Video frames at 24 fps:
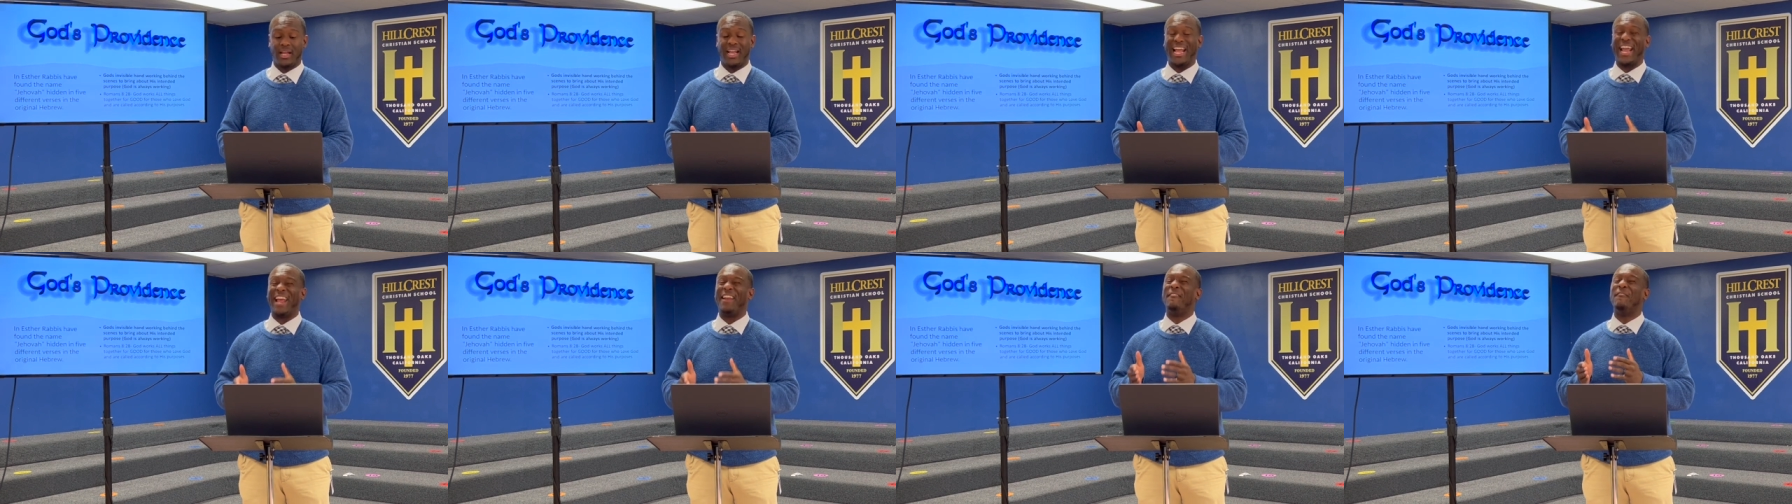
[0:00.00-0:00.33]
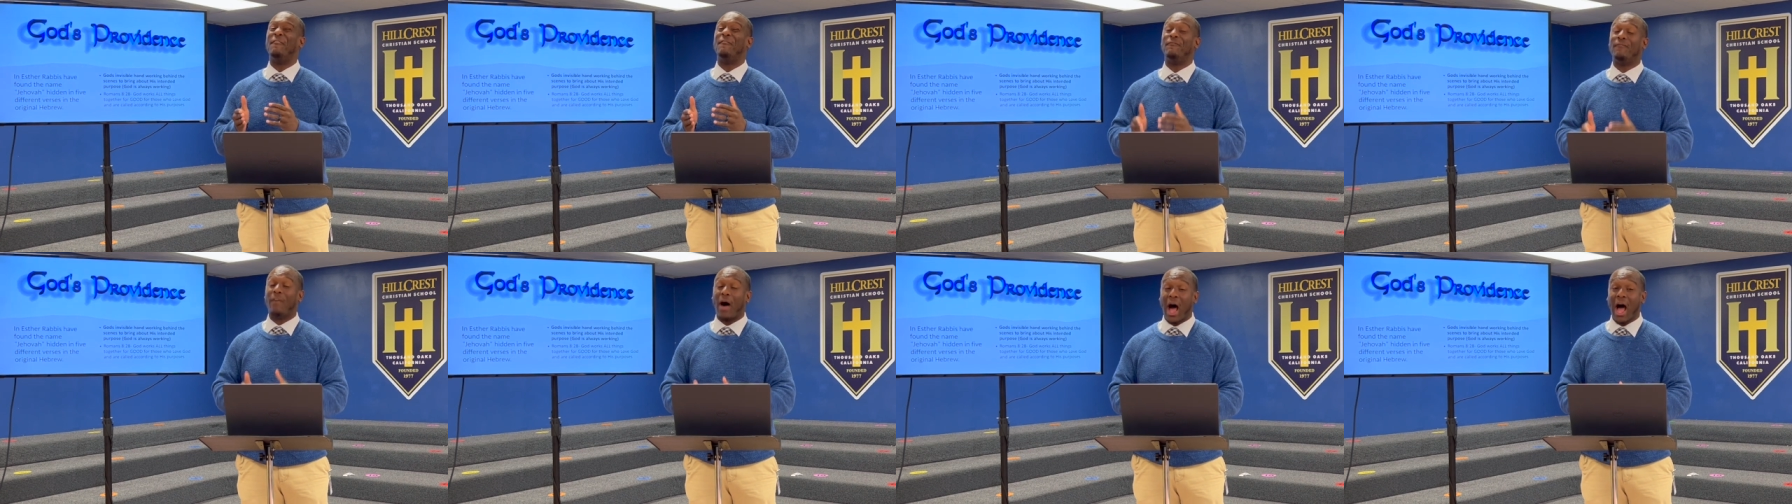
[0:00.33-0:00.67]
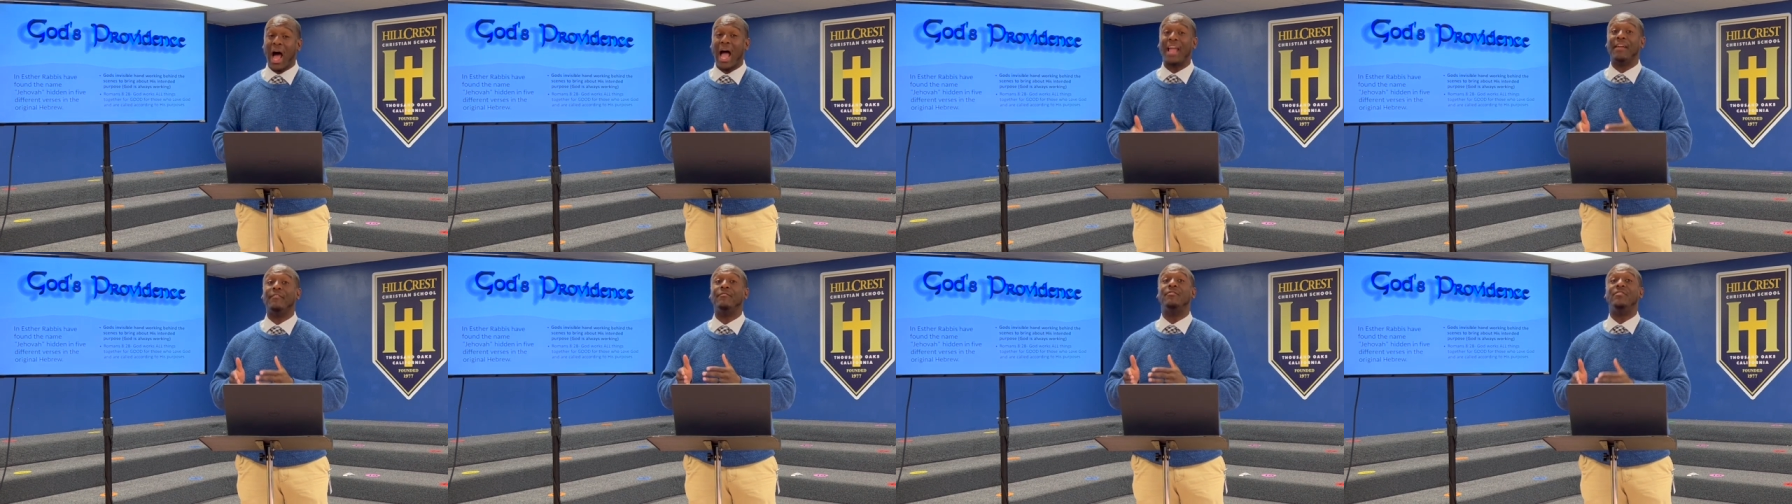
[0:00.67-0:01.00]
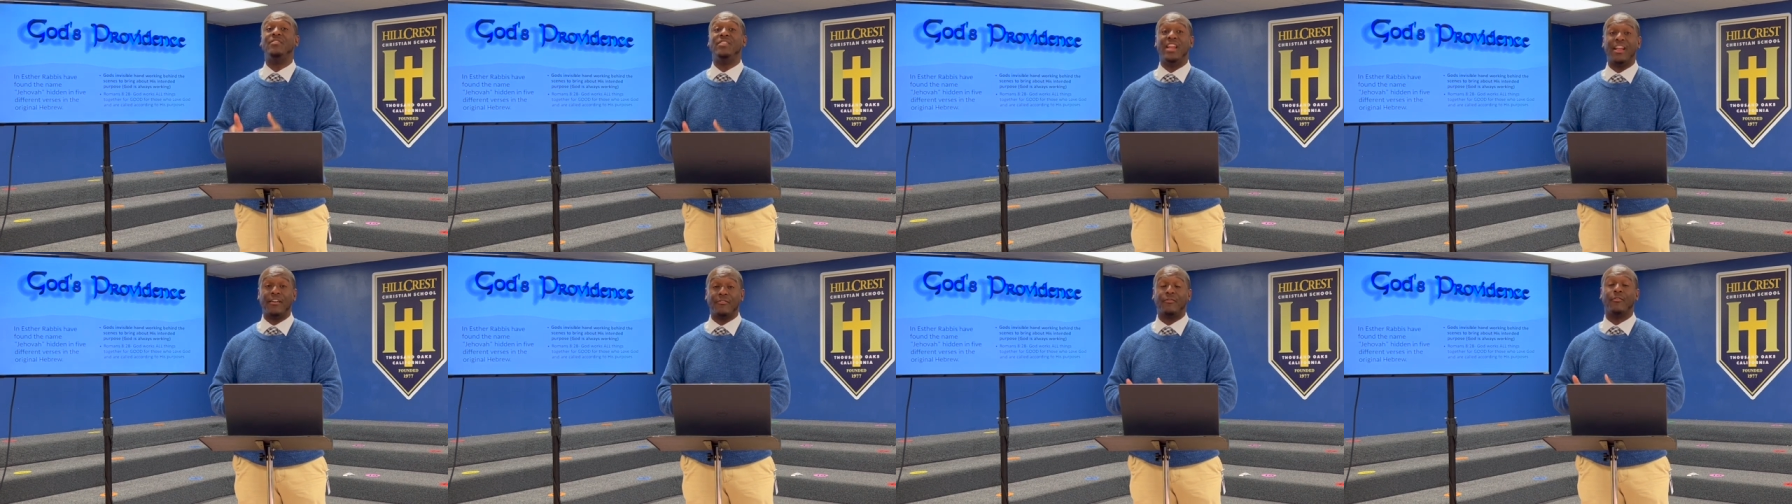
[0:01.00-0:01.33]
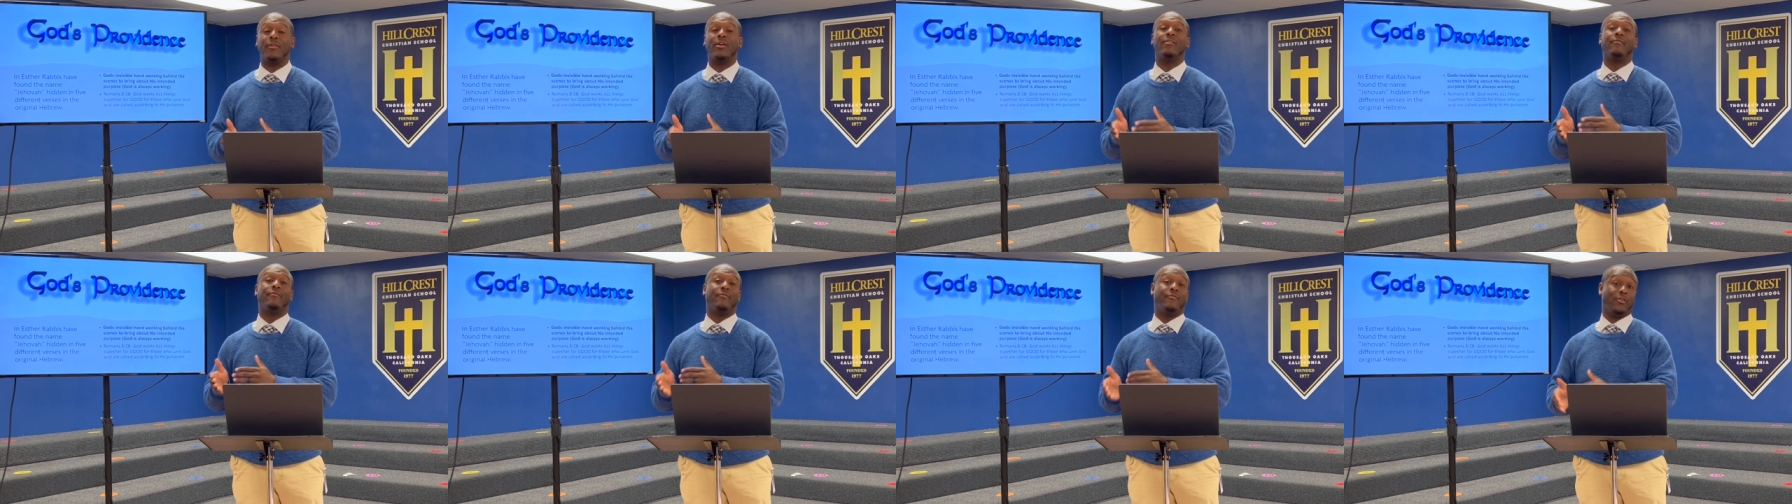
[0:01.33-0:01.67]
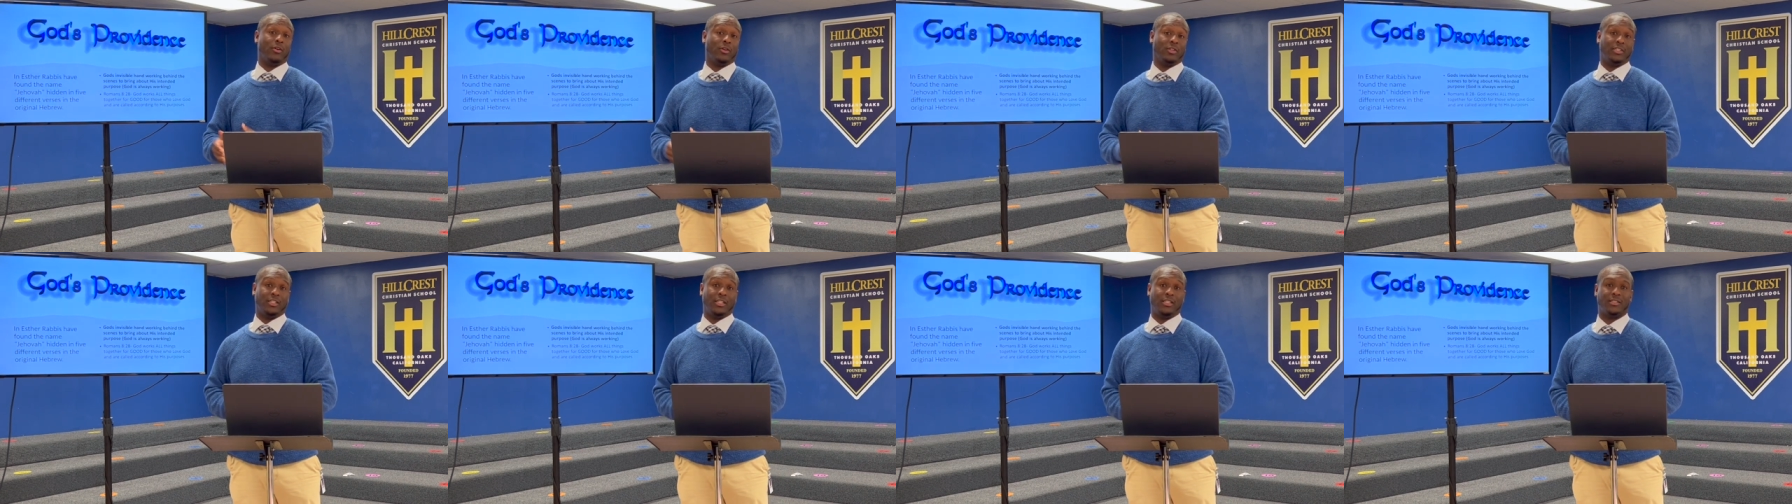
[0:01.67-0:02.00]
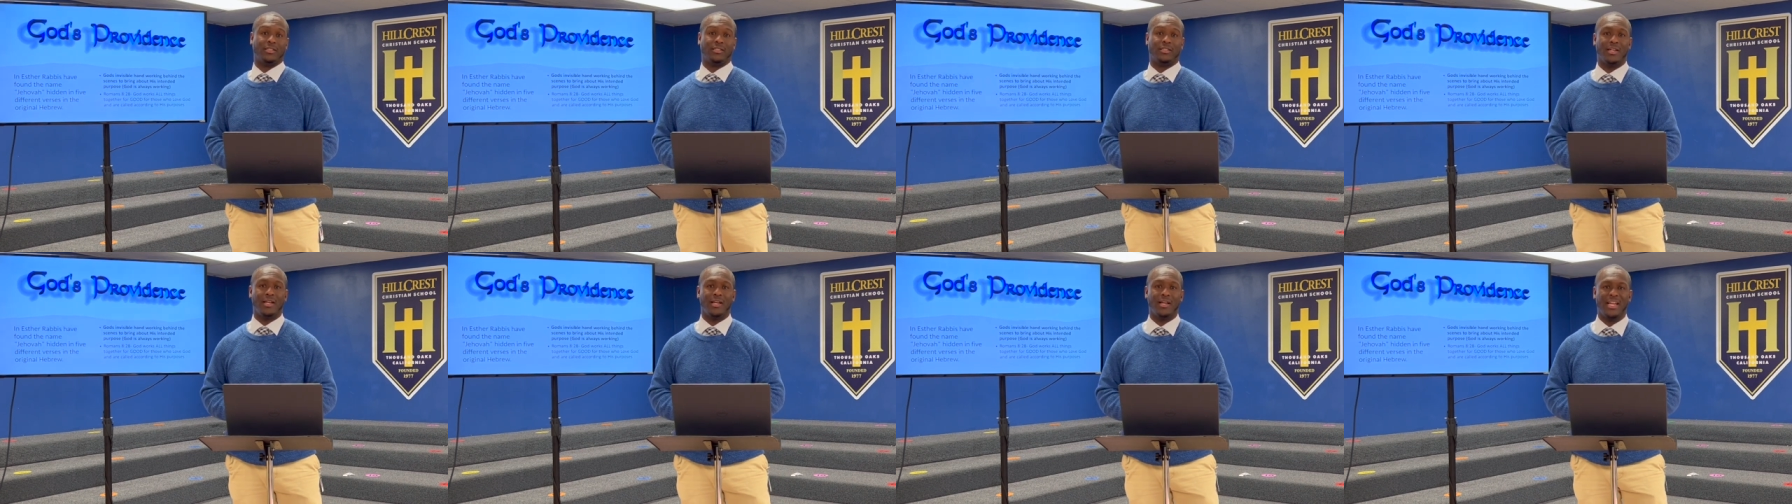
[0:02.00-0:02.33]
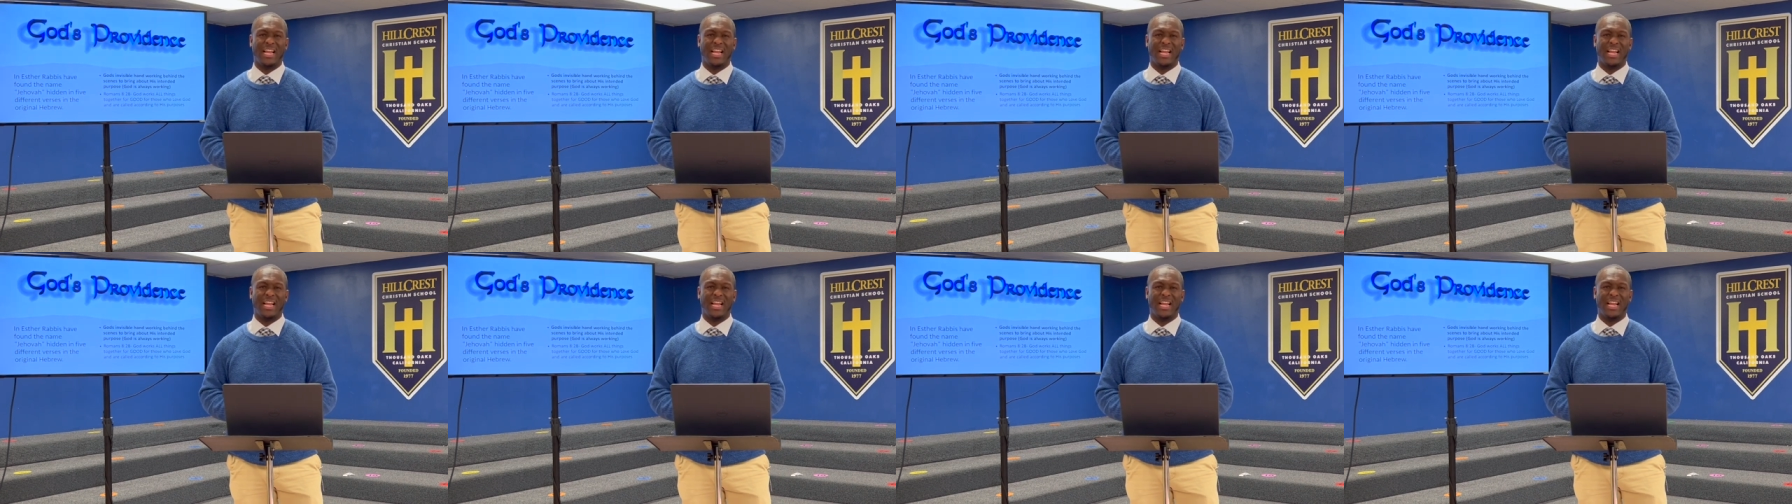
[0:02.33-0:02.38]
in five different verses